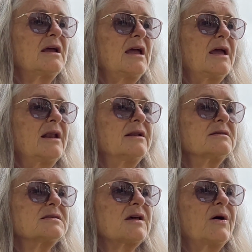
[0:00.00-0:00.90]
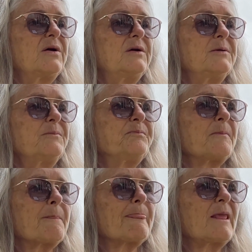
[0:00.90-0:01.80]
And so
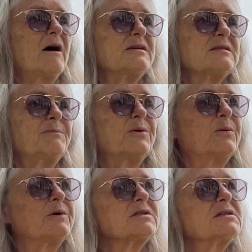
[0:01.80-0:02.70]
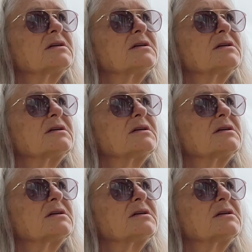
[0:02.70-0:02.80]
I support